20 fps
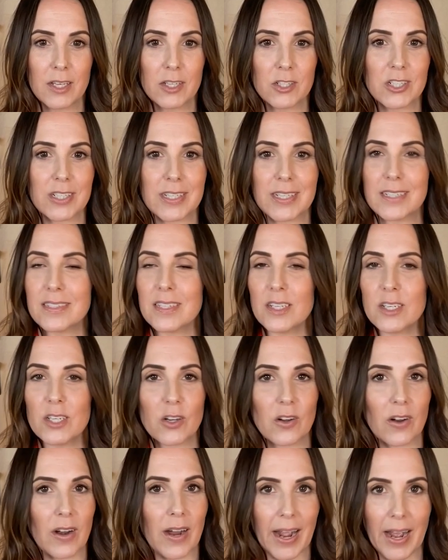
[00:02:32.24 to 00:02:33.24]
She isn't
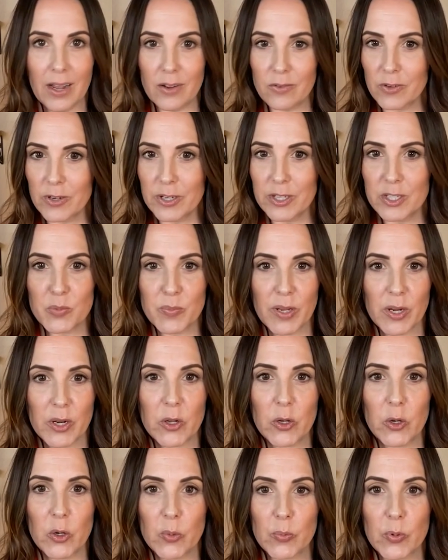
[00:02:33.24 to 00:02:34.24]
your average
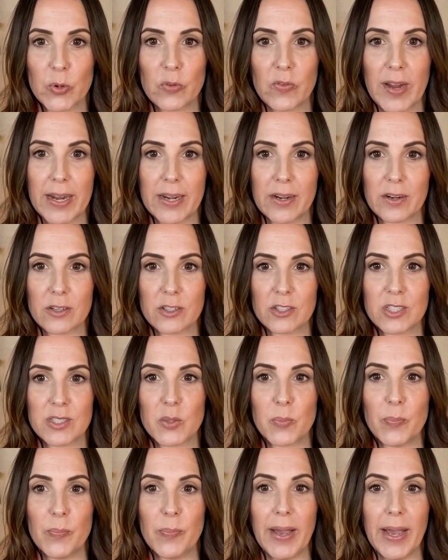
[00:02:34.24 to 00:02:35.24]
medical provider. She's
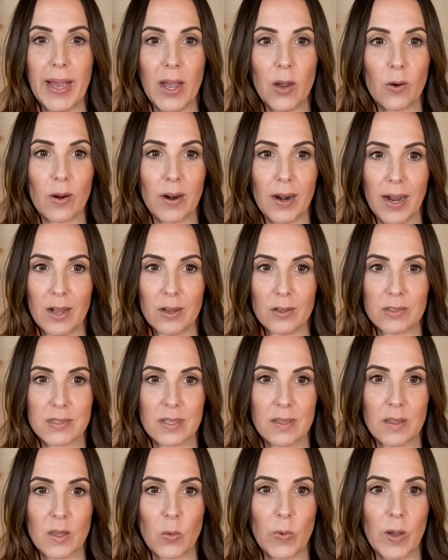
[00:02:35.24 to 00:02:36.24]
a powerhouse
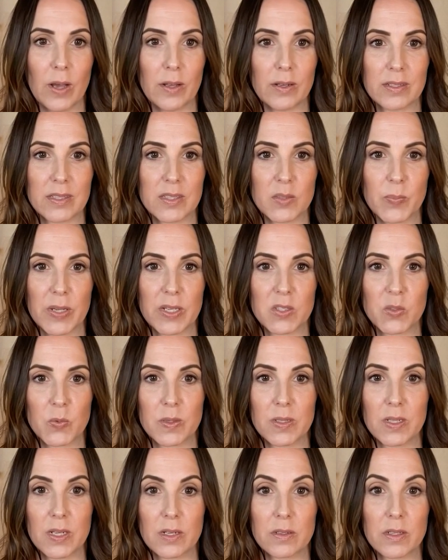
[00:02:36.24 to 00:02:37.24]
in the wellness space
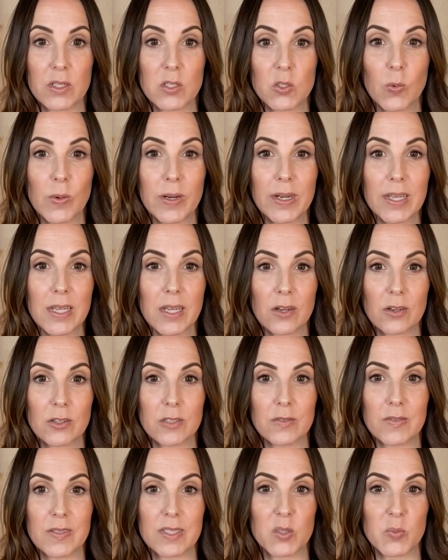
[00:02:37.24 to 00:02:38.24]
with nearly 20 years
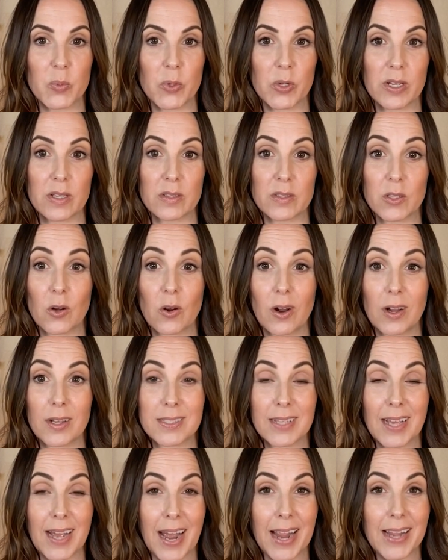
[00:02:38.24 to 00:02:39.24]
of experience across
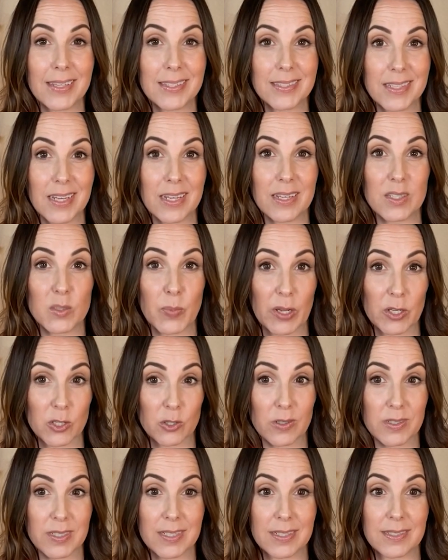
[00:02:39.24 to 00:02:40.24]
high-stakes
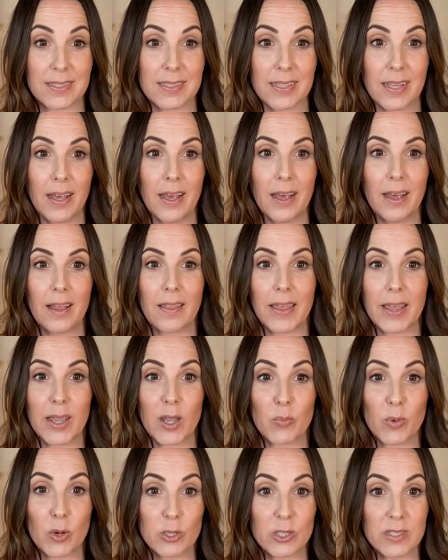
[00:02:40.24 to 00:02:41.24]
specialties like
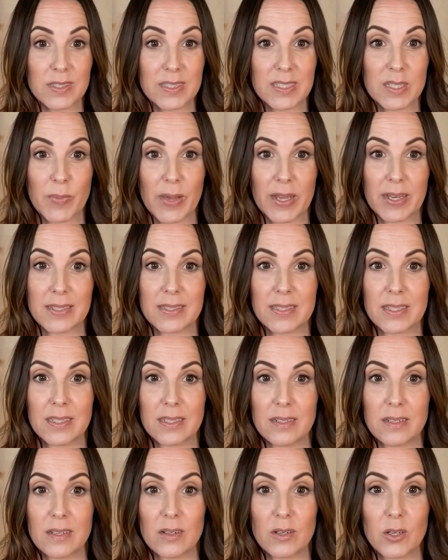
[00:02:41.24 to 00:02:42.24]
emergency
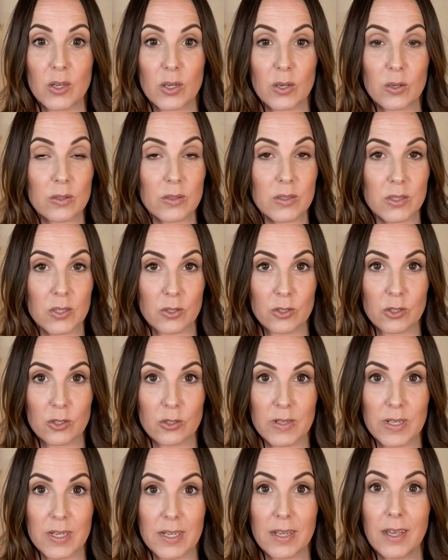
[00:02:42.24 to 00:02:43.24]
medicine,
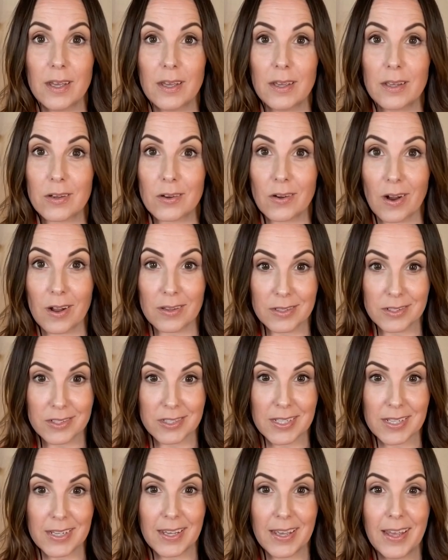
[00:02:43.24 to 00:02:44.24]
neurosurgery,
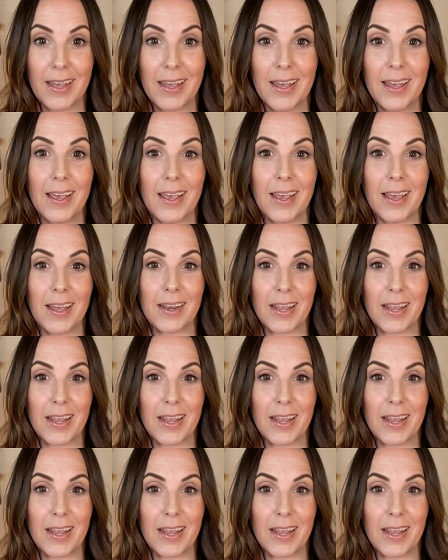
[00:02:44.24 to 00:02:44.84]
urology, and